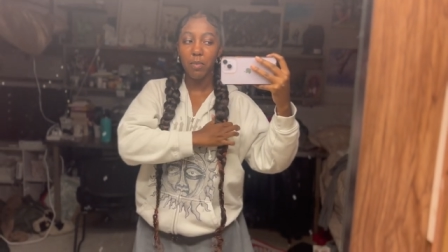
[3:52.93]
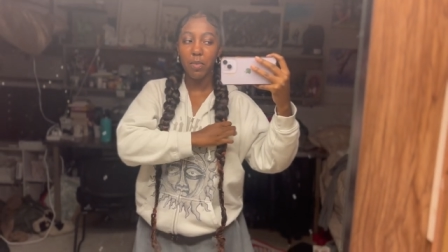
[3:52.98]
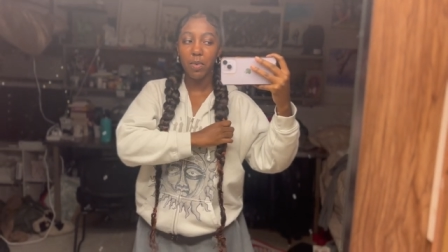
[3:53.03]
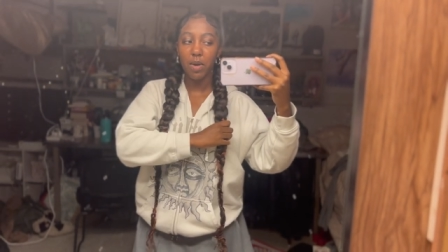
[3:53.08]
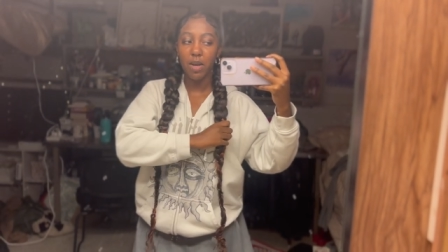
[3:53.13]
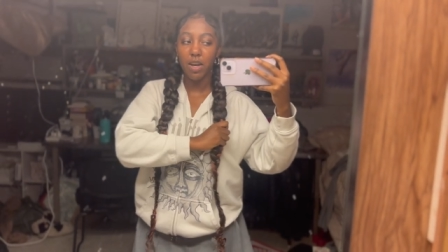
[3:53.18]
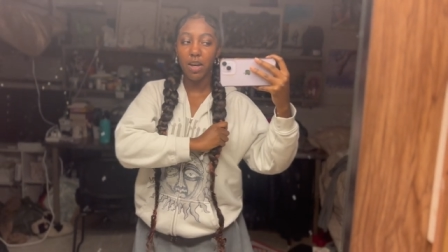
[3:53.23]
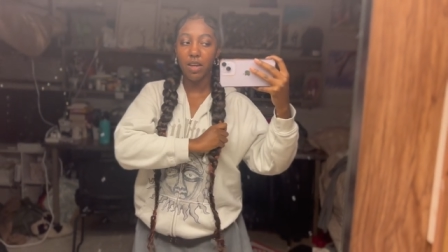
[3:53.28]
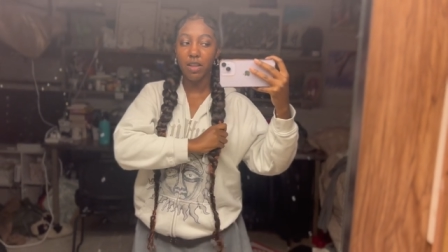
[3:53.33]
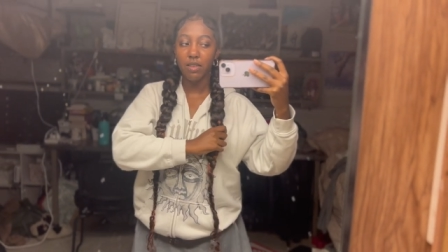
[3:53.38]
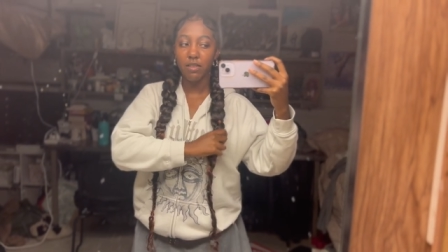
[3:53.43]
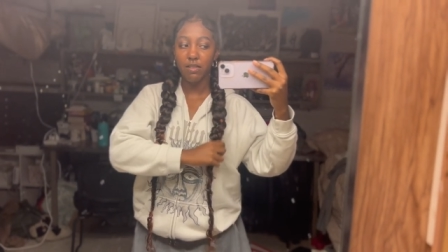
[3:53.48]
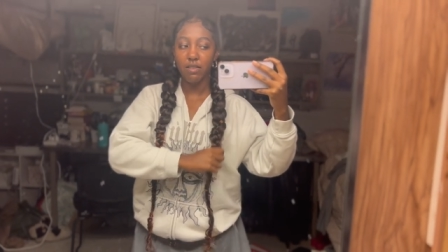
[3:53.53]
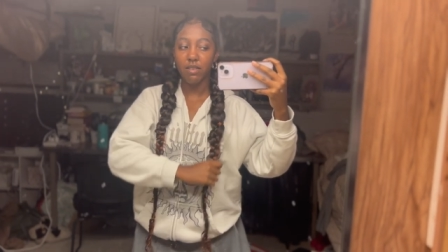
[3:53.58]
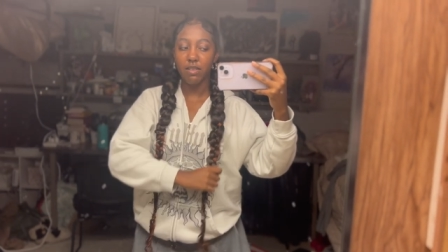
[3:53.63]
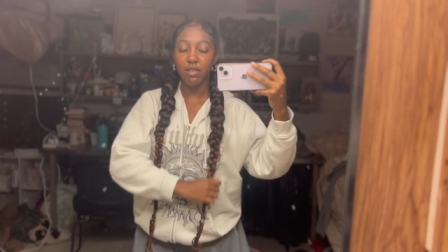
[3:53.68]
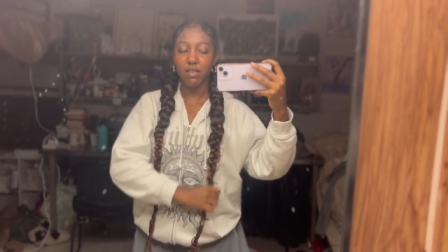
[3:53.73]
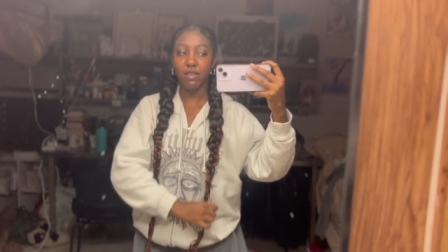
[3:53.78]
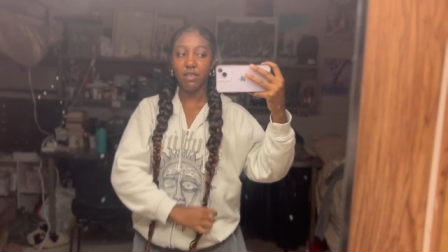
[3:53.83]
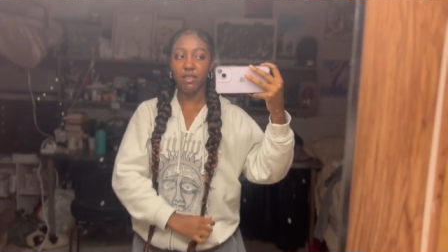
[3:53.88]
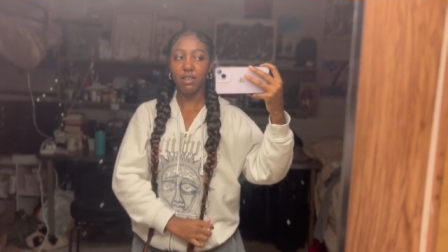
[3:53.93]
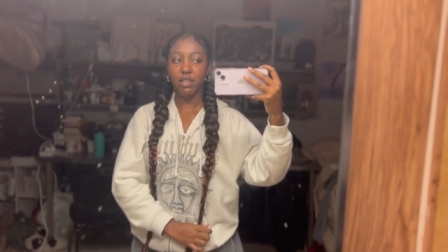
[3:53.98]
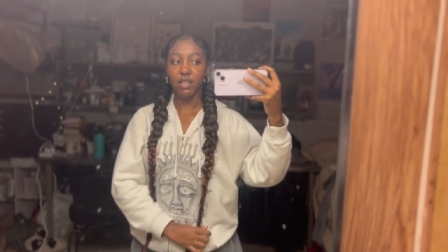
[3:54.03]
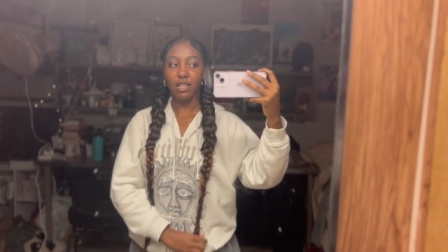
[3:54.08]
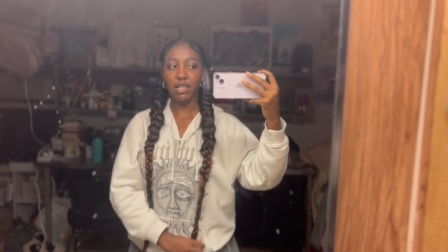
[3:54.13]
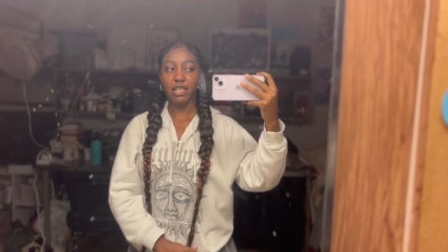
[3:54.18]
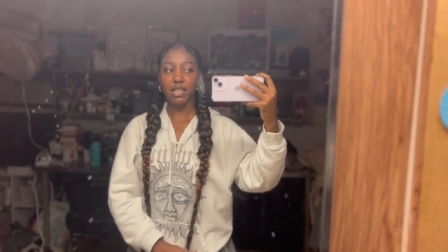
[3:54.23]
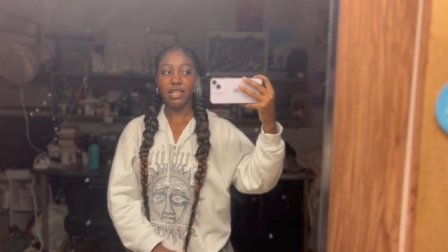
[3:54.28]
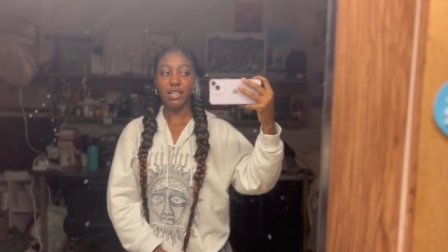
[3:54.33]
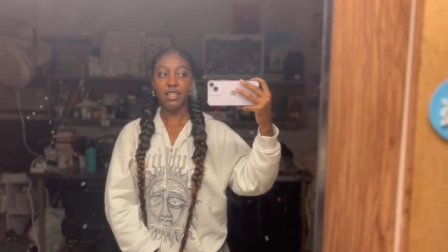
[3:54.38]
but
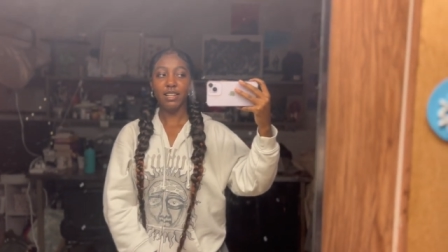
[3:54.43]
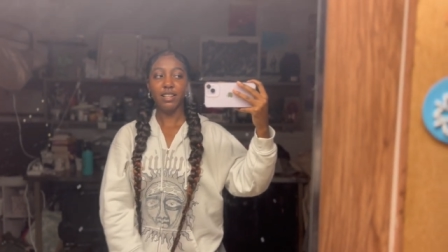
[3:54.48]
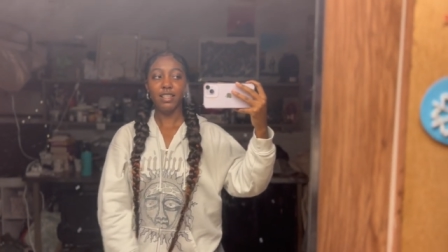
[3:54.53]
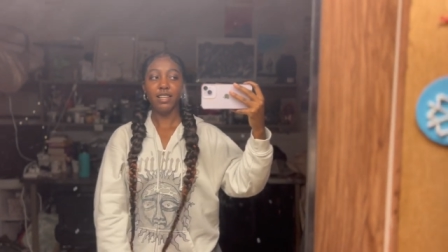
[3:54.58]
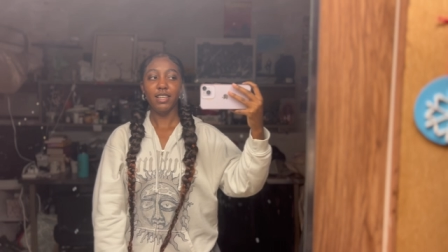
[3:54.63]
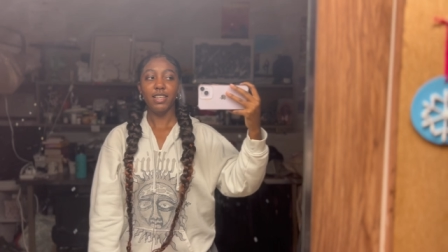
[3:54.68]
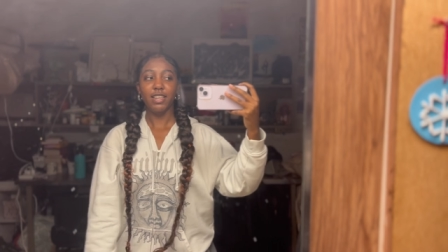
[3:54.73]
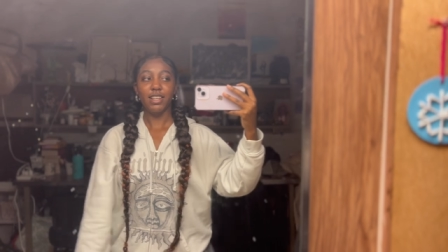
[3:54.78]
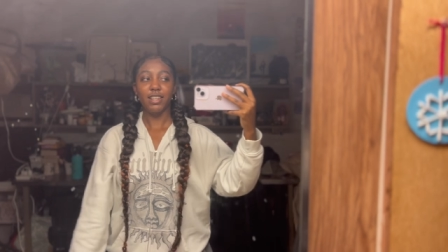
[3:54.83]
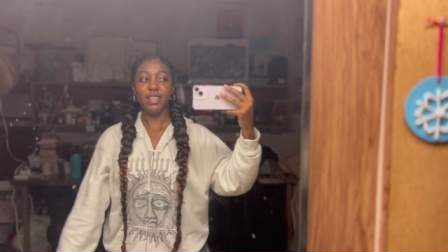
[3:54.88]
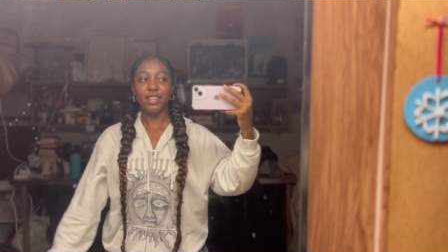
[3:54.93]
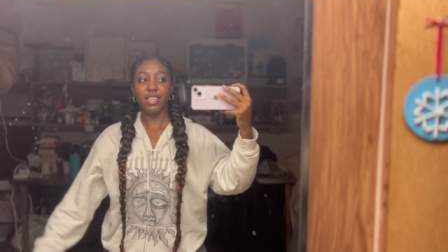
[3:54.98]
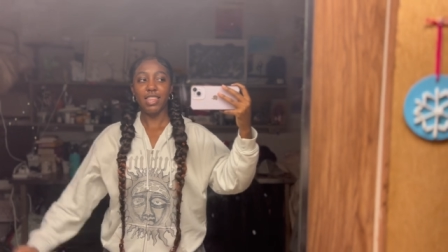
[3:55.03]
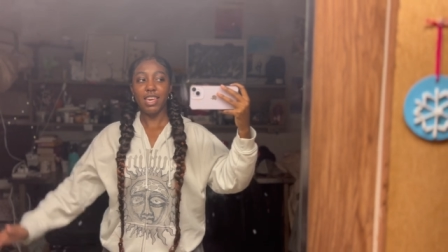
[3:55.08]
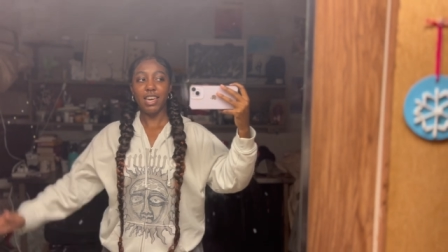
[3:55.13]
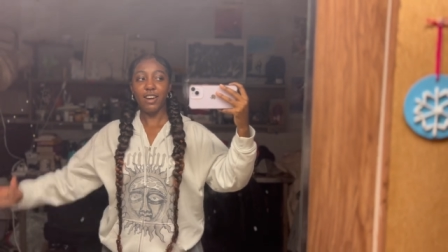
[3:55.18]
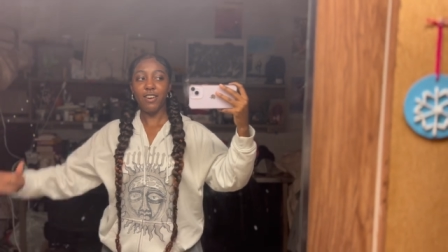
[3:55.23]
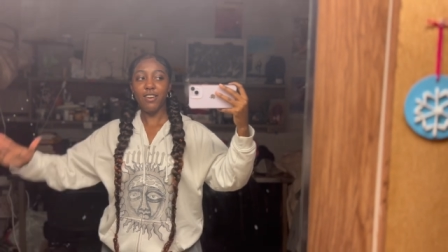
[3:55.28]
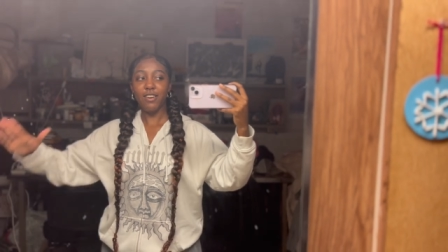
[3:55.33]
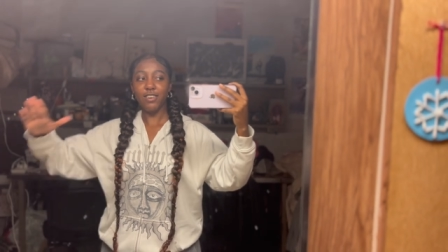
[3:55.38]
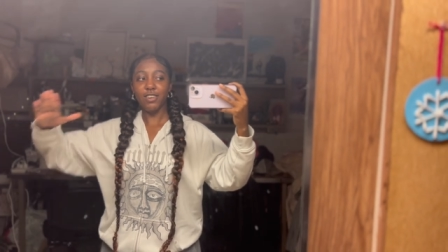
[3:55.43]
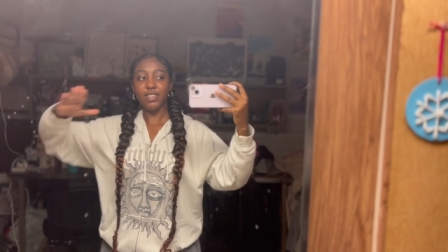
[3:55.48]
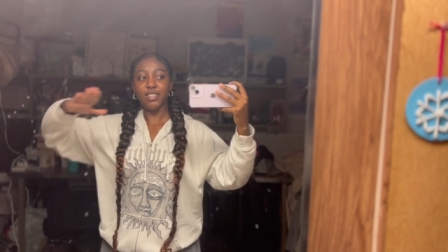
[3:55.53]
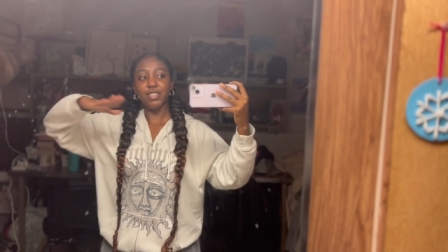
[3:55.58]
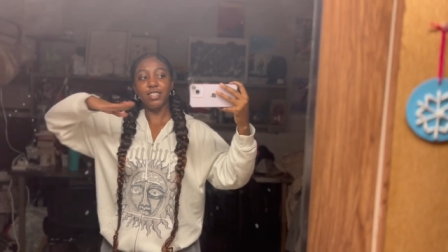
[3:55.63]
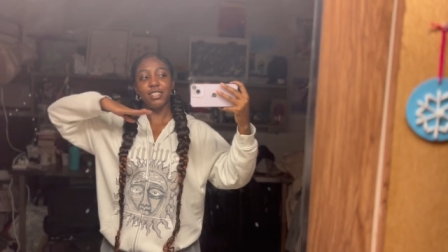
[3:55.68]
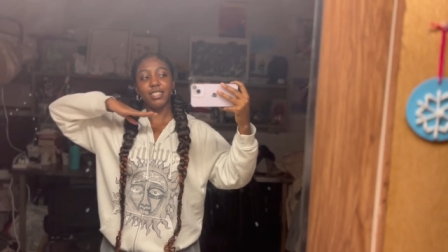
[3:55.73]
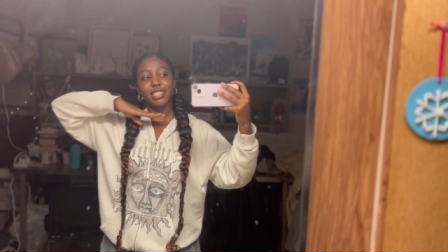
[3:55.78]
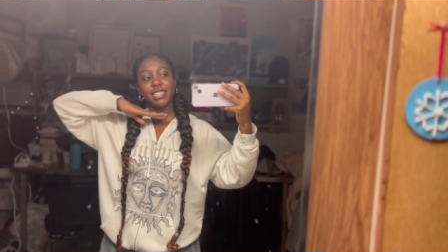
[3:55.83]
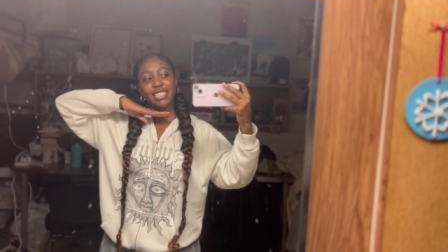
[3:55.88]
here they
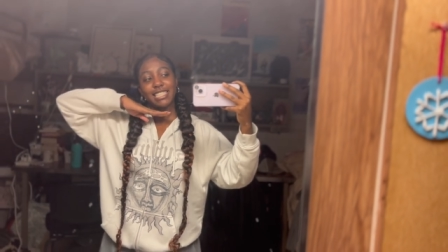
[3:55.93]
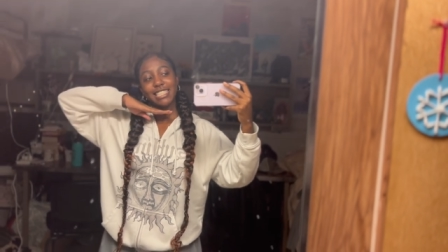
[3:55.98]
are.